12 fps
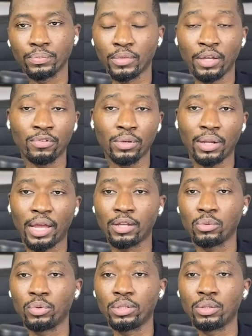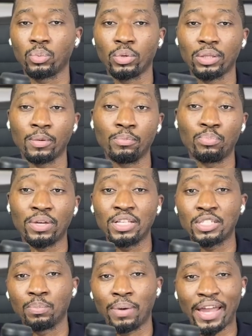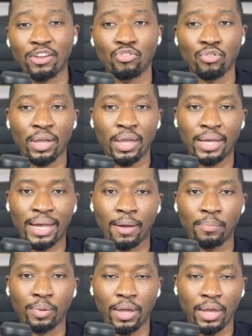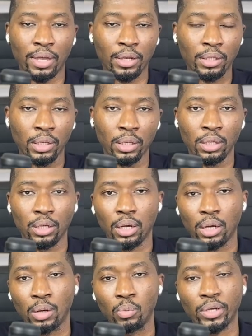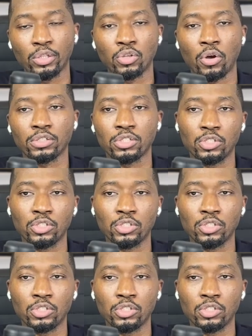even like with the Beats by Dre campaign, with Dr.